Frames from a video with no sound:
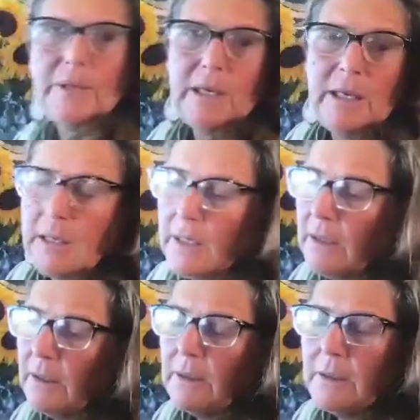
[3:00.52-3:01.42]
be
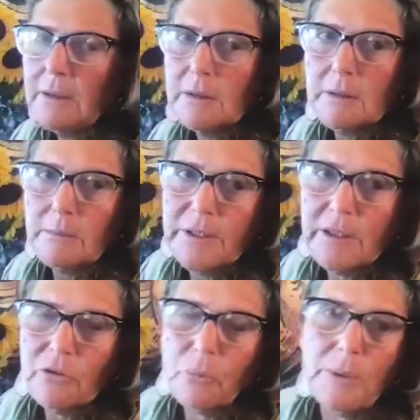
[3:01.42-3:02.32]
eating. But
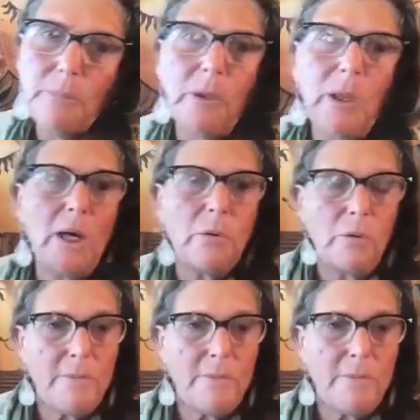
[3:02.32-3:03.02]
this one block will